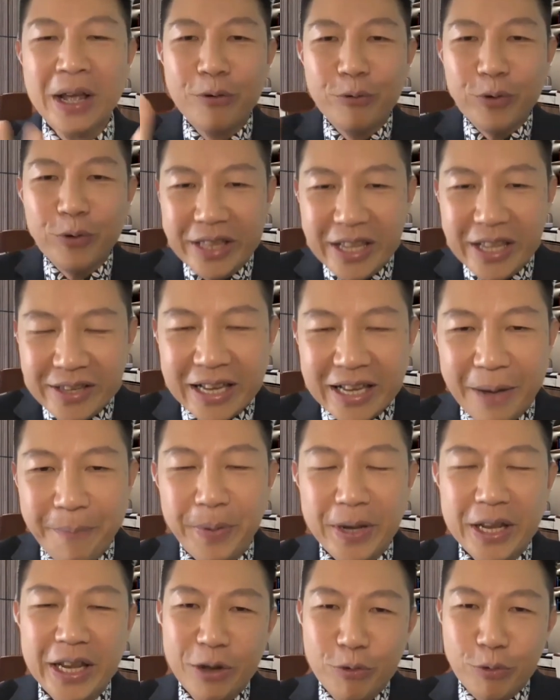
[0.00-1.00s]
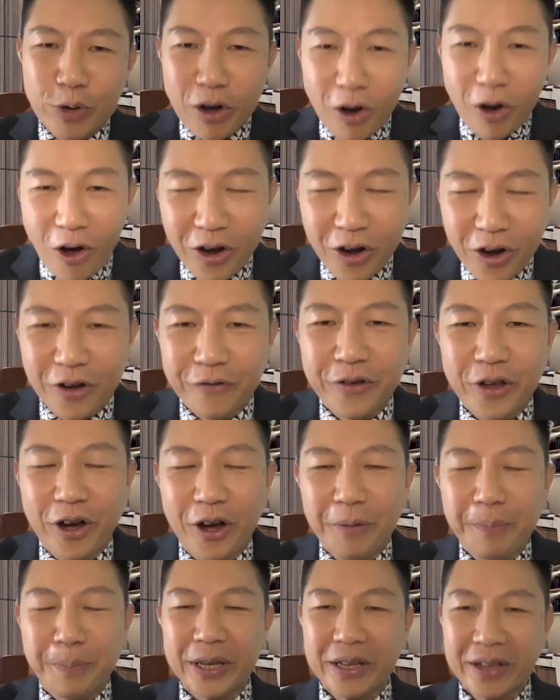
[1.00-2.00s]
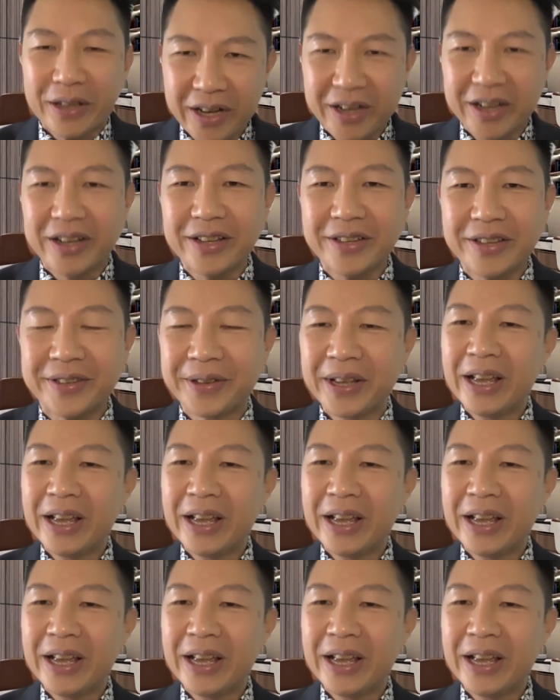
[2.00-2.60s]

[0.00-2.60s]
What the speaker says: with this company, with all of y'all, because